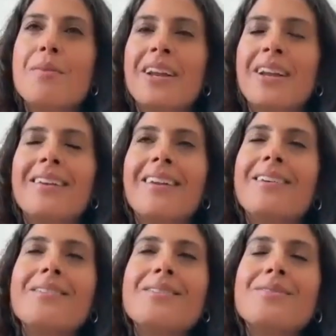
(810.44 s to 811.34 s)
moment,
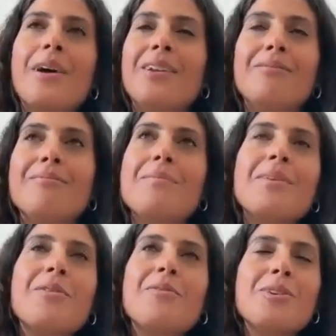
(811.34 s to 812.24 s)
well,
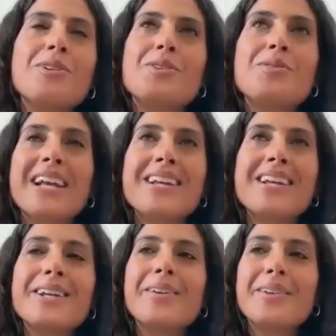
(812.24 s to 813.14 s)
maybe almost 2 decades